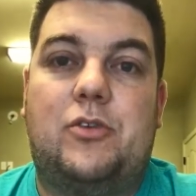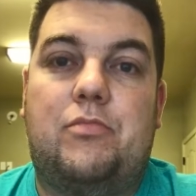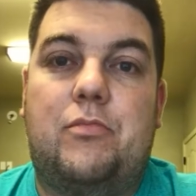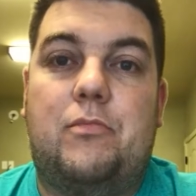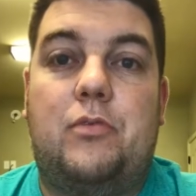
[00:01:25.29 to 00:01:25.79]

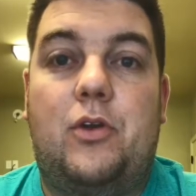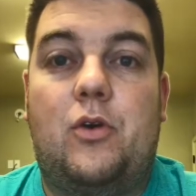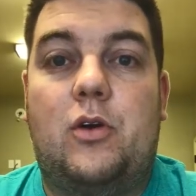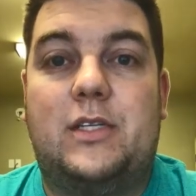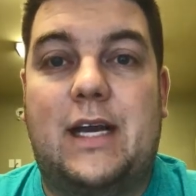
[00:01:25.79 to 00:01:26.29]

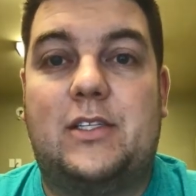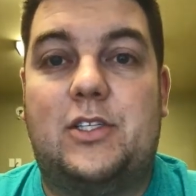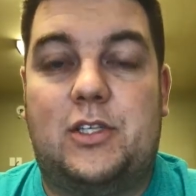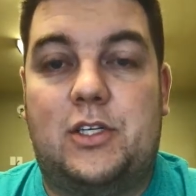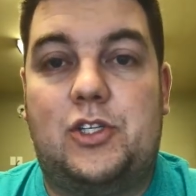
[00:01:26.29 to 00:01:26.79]
your
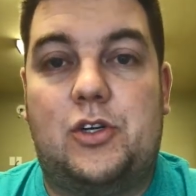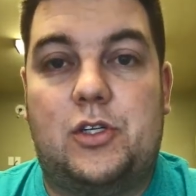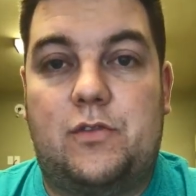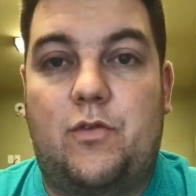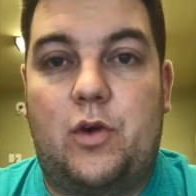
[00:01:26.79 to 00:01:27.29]
taxes and
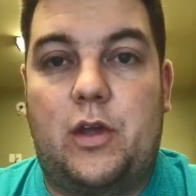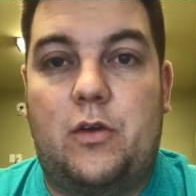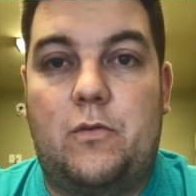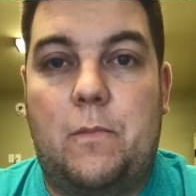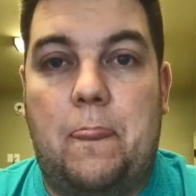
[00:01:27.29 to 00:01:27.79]
insurance for
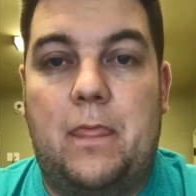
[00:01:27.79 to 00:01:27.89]
you.